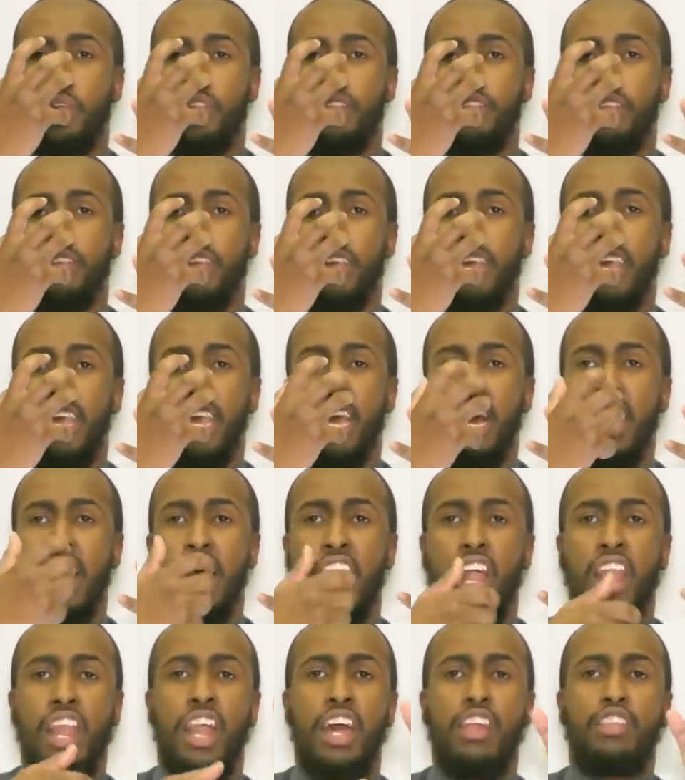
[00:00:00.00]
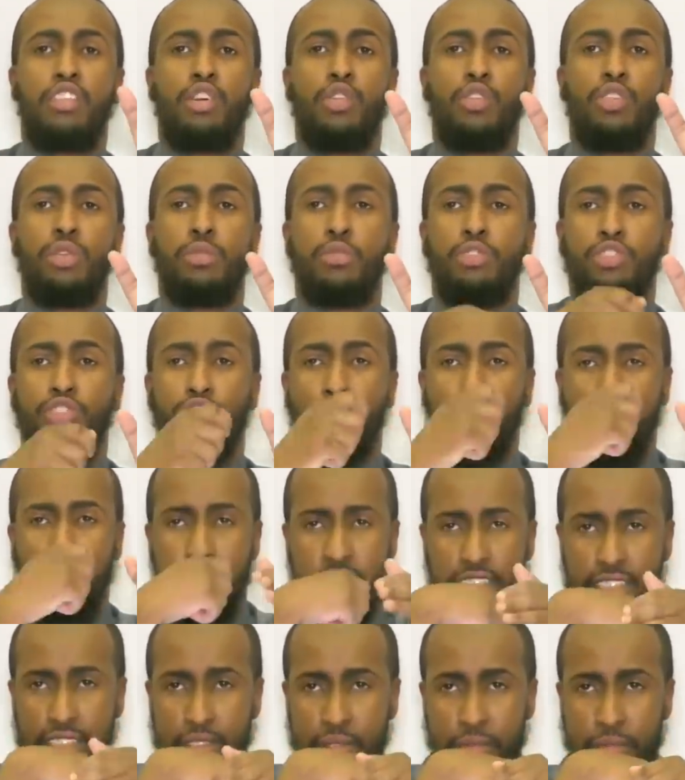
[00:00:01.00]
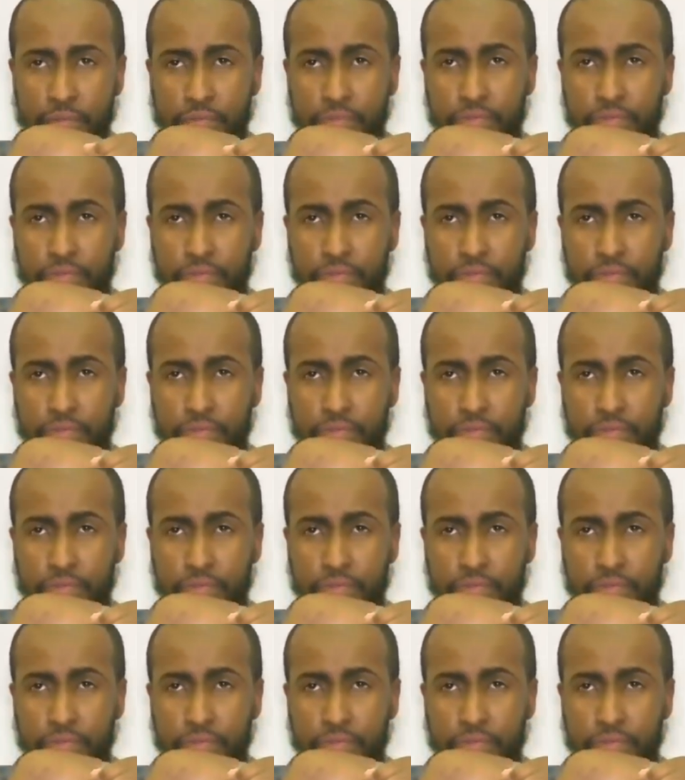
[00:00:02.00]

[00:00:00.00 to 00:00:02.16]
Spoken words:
it. Allah told him to drink it.